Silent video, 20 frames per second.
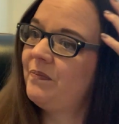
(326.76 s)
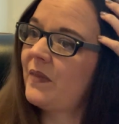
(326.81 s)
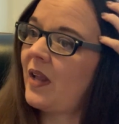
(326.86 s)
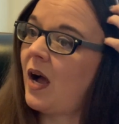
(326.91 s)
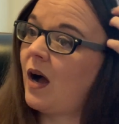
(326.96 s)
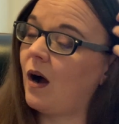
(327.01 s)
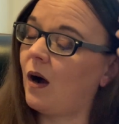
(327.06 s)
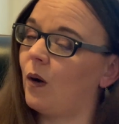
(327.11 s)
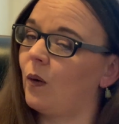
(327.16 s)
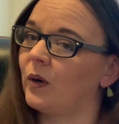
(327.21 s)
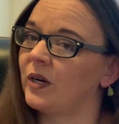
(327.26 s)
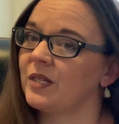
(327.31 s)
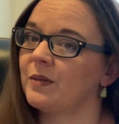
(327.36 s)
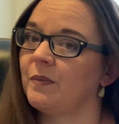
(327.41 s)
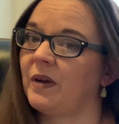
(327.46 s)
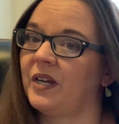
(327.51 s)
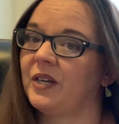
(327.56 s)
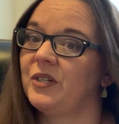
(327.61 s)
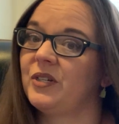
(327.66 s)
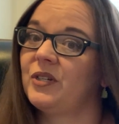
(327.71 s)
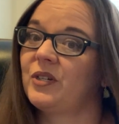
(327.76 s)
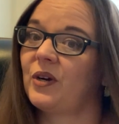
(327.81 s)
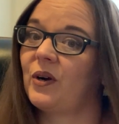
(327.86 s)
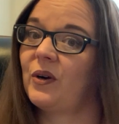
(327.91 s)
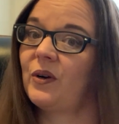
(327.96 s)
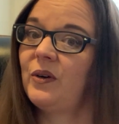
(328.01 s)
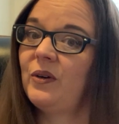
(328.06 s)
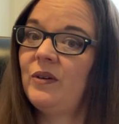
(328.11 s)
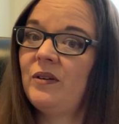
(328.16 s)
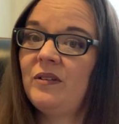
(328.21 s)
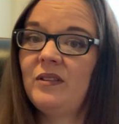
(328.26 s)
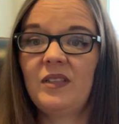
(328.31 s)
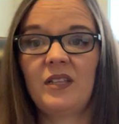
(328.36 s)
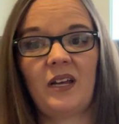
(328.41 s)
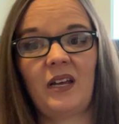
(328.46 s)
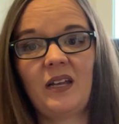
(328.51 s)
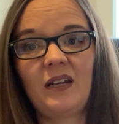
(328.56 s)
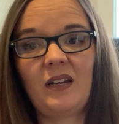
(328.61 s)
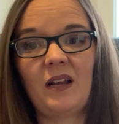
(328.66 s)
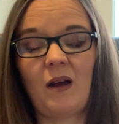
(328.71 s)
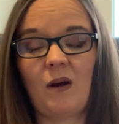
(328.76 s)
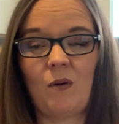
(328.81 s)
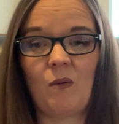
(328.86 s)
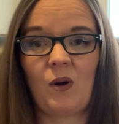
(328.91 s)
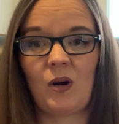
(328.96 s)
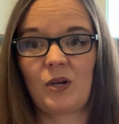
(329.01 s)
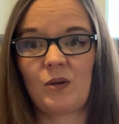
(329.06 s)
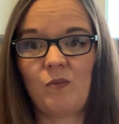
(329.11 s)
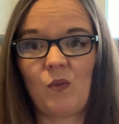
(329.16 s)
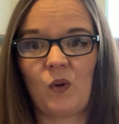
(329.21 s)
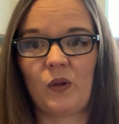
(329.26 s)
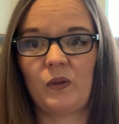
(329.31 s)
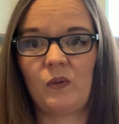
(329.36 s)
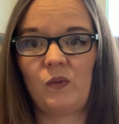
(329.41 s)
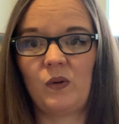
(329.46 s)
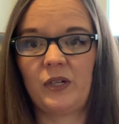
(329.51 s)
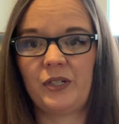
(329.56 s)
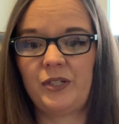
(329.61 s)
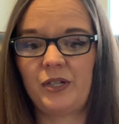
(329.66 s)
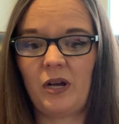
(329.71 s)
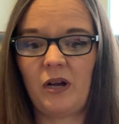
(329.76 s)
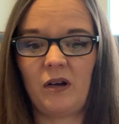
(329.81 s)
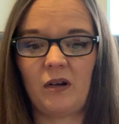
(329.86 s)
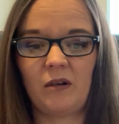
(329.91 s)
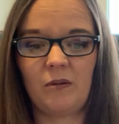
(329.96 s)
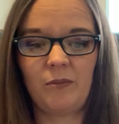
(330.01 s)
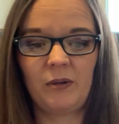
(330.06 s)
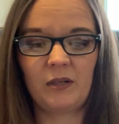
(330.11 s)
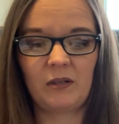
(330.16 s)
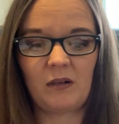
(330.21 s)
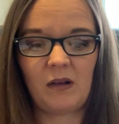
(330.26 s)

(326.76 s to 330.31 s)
I always made sure that I worked more than one job.